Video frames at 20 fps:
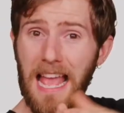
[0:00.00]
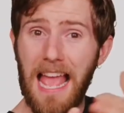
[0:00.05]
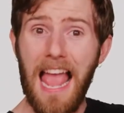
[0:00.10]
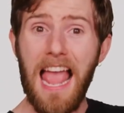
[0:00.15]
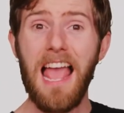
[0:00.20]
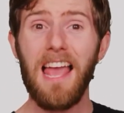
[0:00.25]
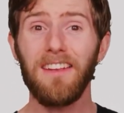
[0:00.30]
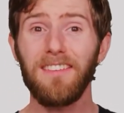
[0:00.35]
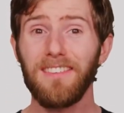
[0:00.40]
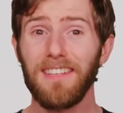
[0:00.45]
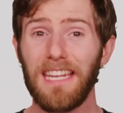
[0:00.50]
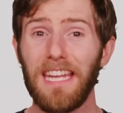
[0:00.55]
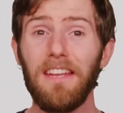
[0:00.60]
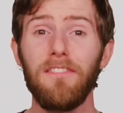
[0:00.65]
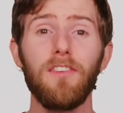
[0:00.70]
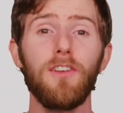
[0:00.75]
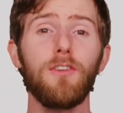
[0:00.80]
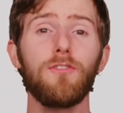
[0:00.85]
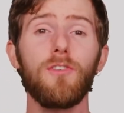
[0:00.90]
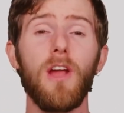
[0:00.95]
and
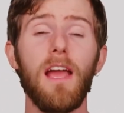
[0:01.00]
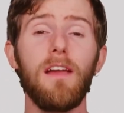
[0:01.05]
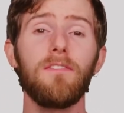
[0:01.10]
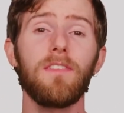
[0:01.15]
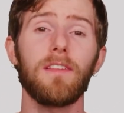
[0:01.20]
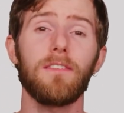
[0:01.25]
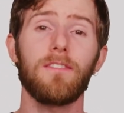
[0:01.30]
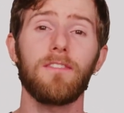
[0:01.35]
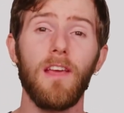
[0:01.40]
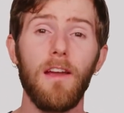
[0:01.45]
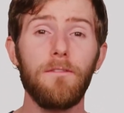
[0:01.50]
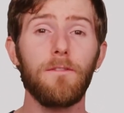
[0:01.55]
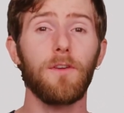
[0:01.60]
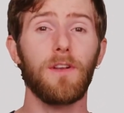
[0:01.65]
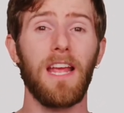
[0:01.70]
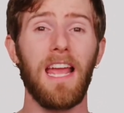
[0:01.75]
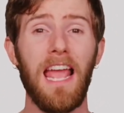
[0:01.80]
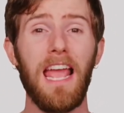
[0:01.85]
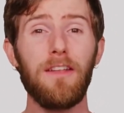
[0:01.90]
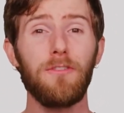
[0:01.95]
even a drive that suffered
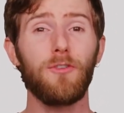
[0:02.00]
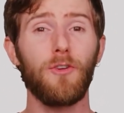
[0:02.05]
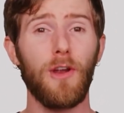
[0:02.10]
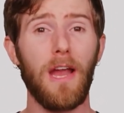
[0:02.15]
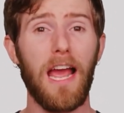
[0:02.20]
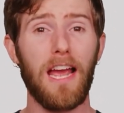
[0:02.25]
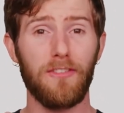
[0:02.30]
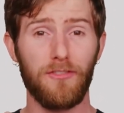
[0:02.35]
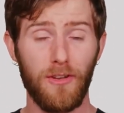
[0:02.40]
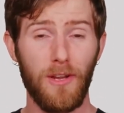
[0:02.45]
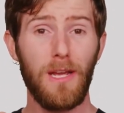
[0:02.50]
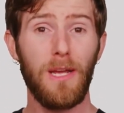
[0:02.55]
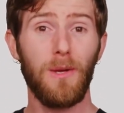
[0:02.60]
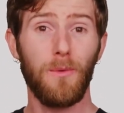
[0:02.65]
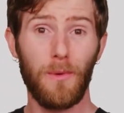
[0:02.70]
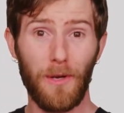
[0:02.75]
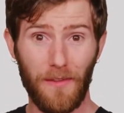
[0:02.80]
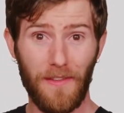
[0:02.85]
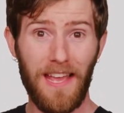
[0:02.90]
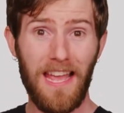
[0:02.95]
a head crash
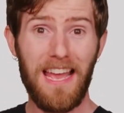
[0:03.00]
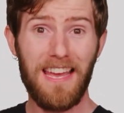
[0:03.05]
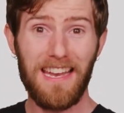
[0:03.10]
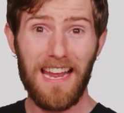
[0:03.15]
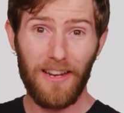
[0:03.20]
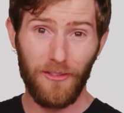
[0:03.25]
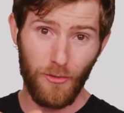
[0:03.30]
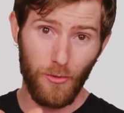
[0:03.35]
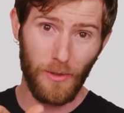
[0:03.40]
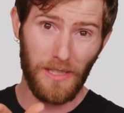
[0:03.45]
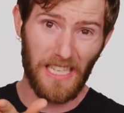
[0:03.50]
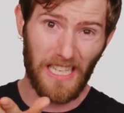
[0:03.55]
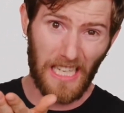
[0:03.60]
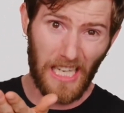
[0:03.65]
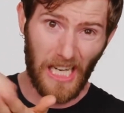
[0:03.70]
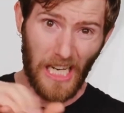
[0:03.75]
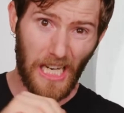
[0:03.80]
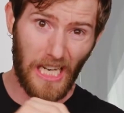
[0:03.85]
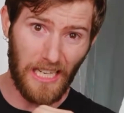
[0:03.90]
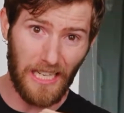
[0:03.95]
where the head actually
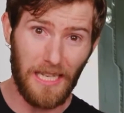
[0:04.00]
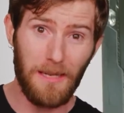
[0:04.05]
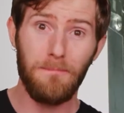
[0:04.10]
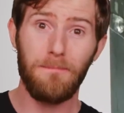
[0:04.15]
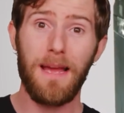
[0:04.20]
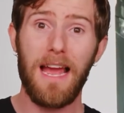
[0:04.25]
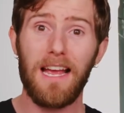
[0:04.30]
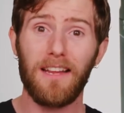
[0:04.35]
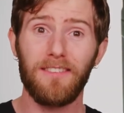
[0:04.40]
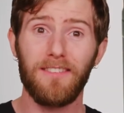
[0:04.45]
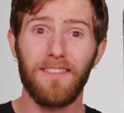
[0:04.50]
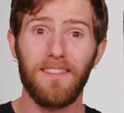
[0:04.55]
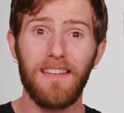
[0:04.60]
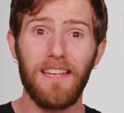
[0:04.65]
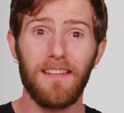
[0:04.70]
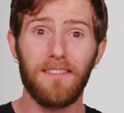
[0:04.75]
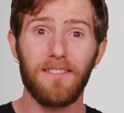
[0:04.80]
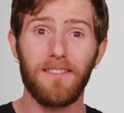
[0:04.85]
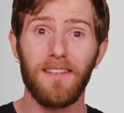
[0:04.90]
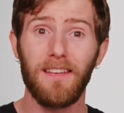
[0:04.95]
impacts the
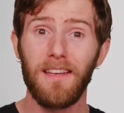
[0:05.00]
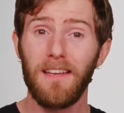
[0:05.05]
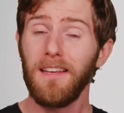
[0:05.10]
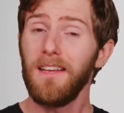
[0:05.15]
disk.